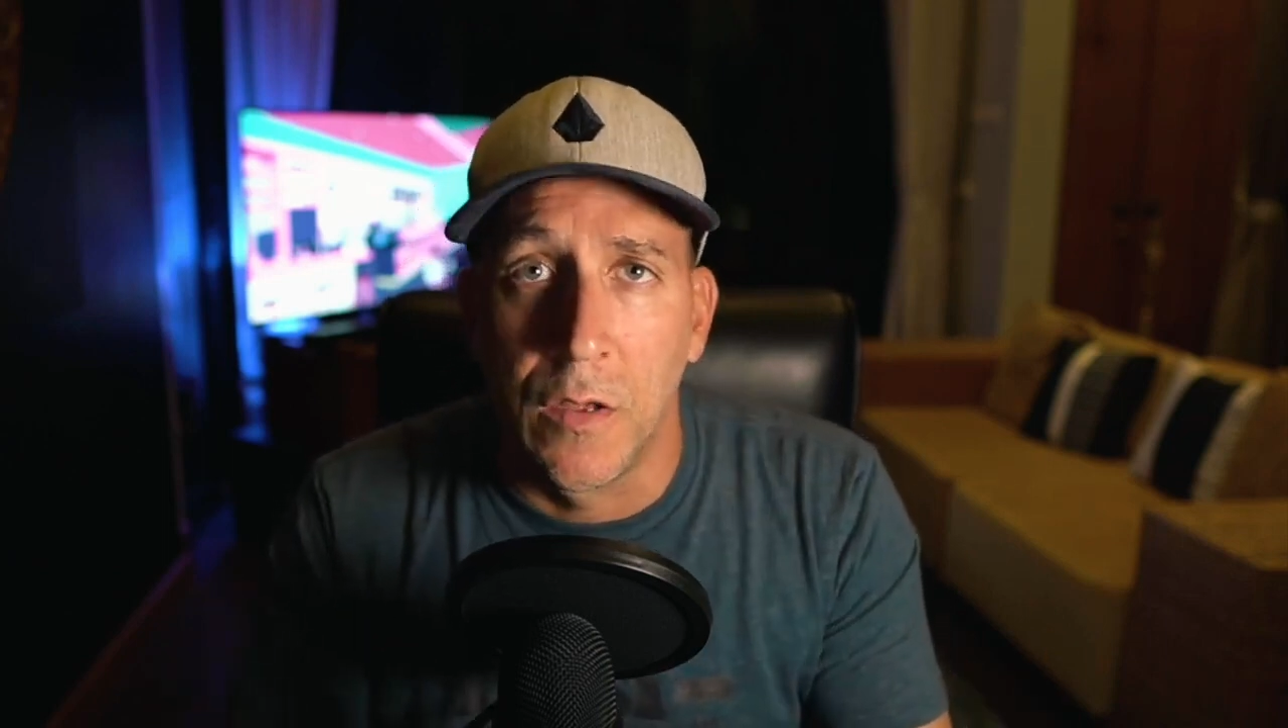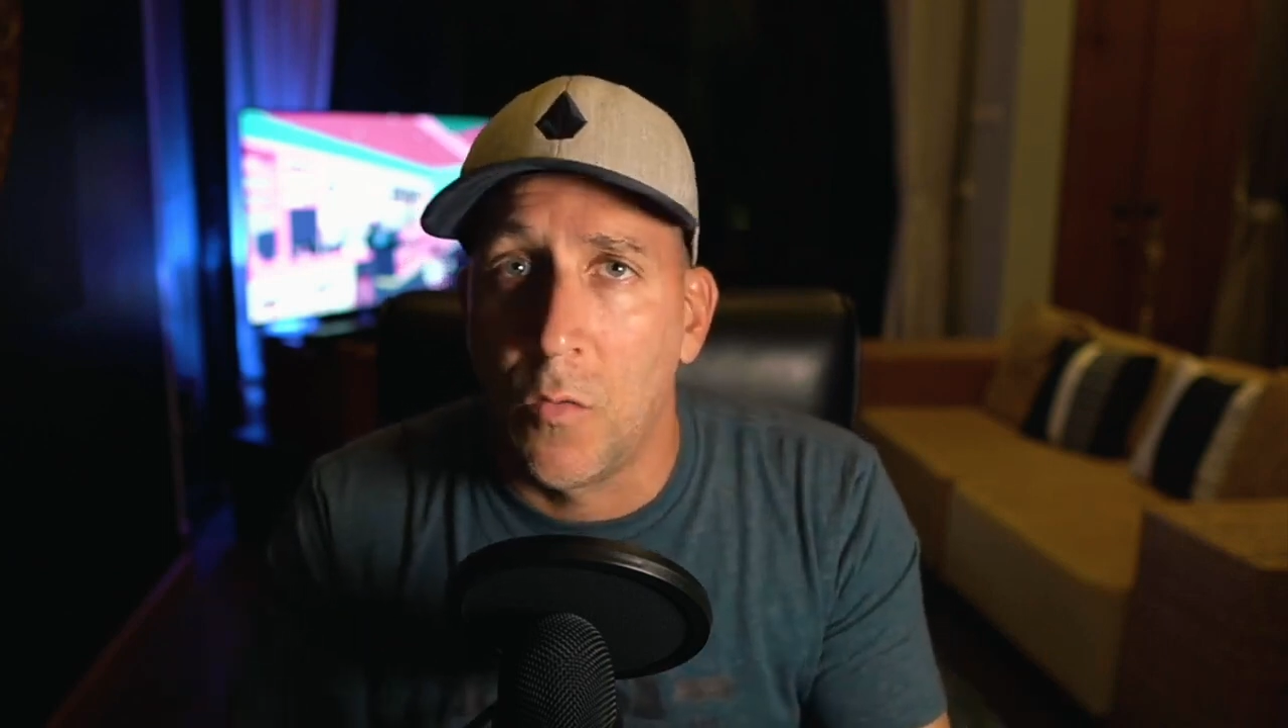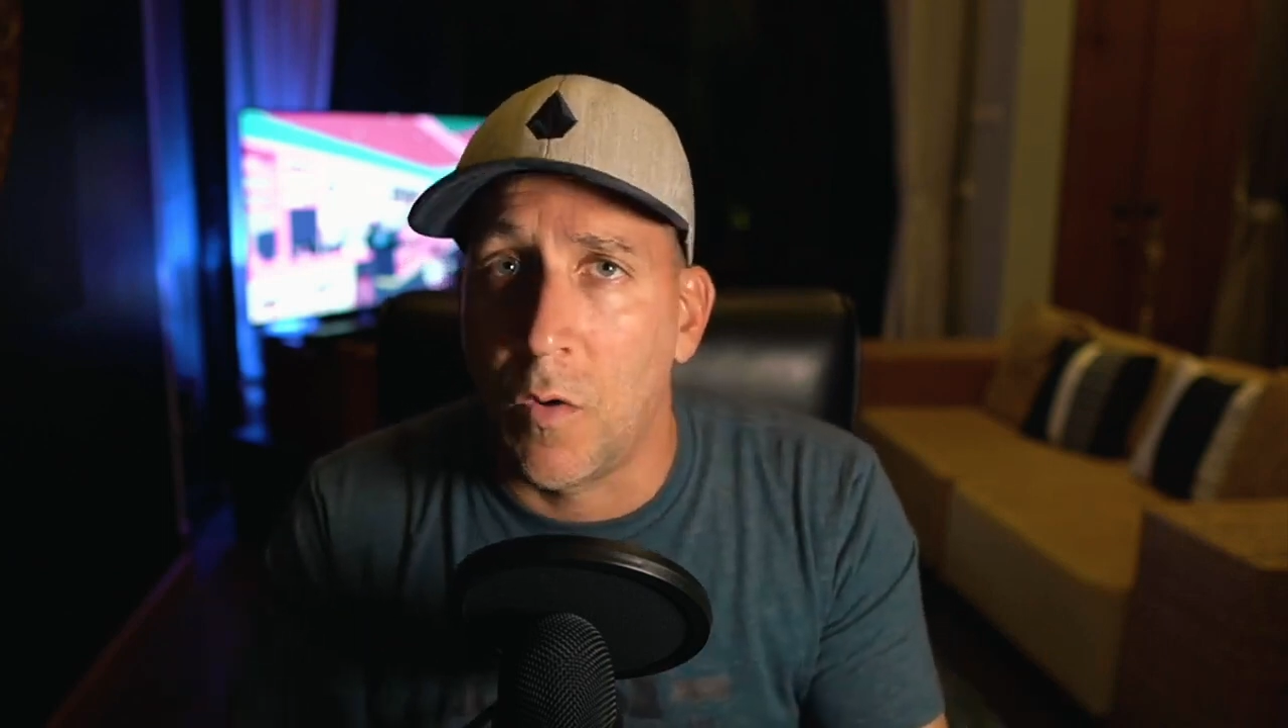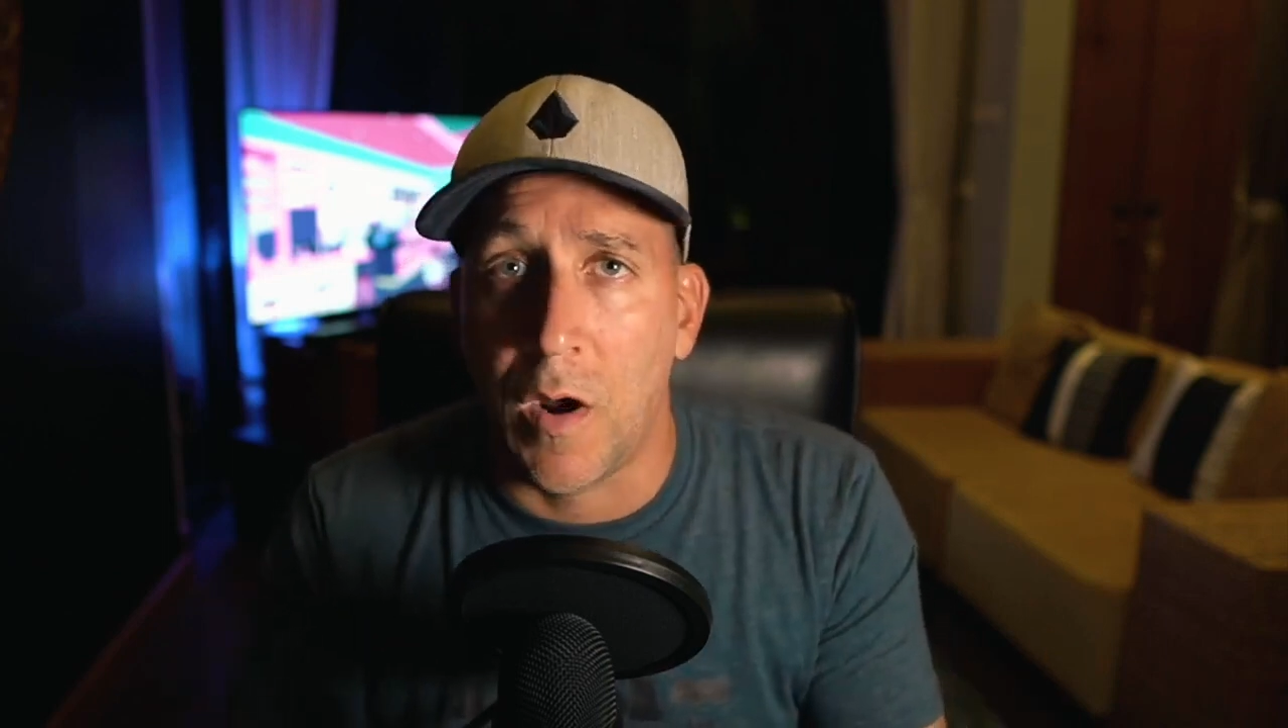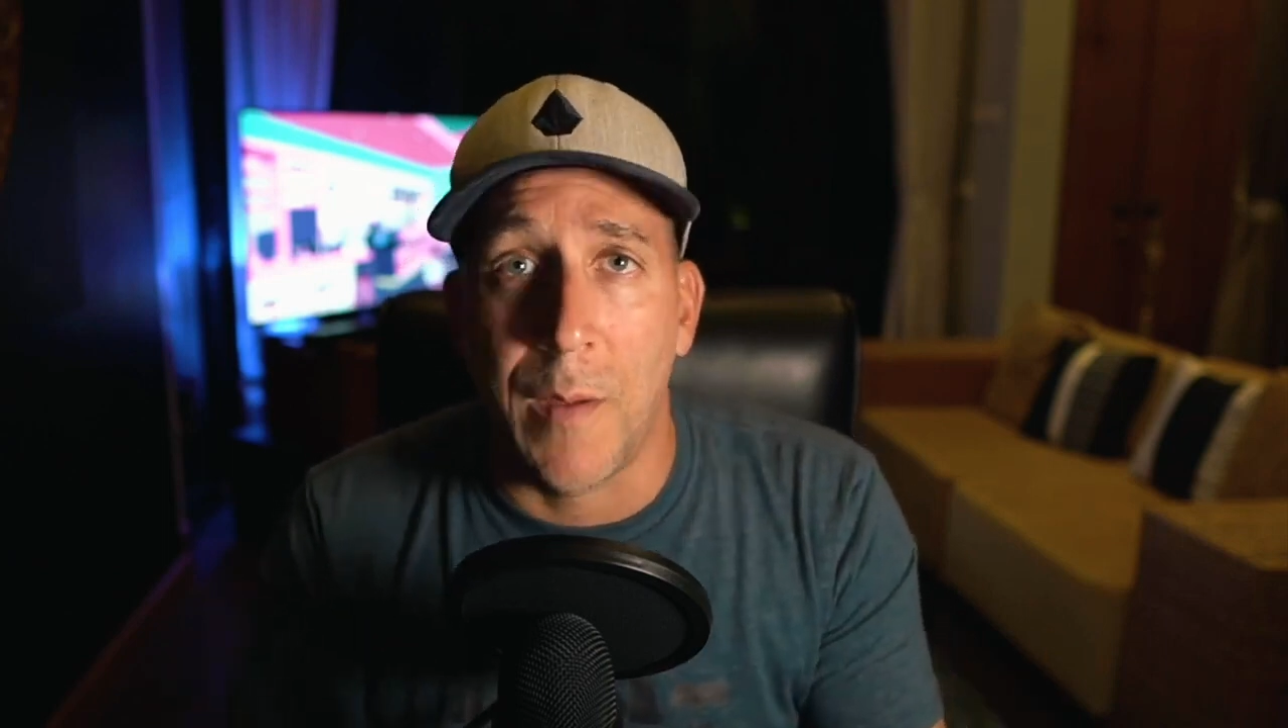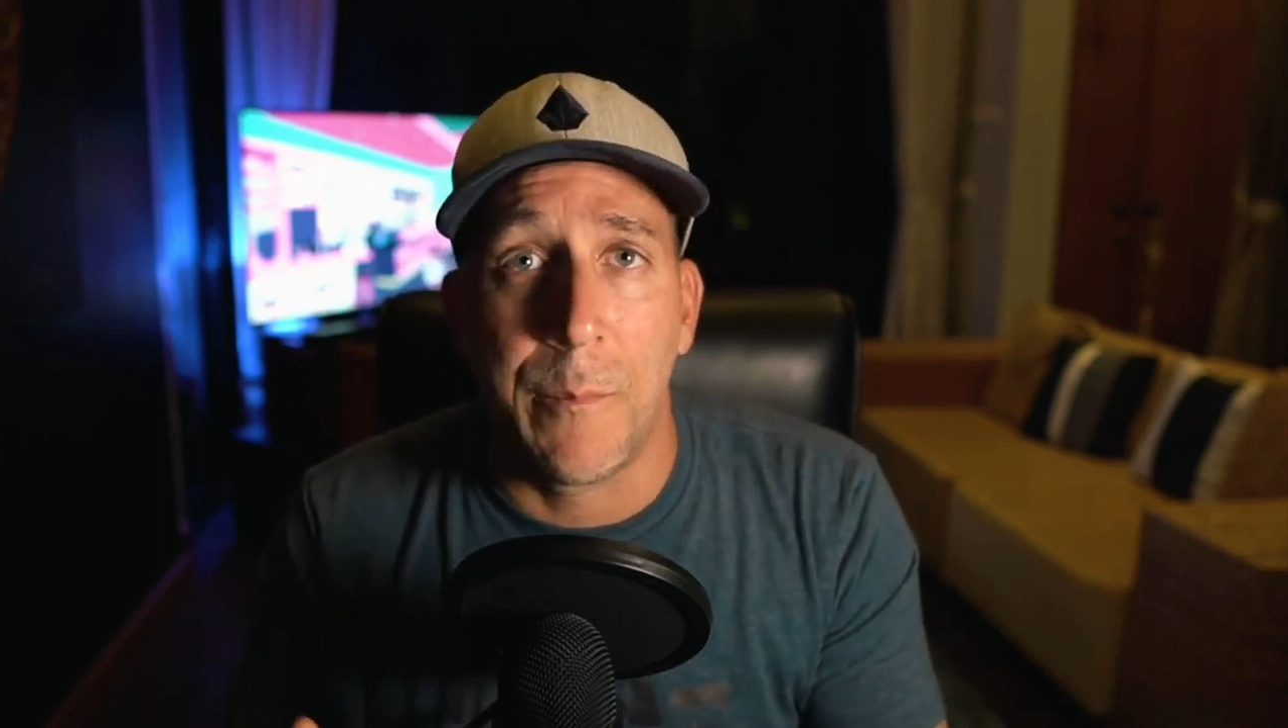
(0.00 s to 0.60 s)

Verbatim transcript: where I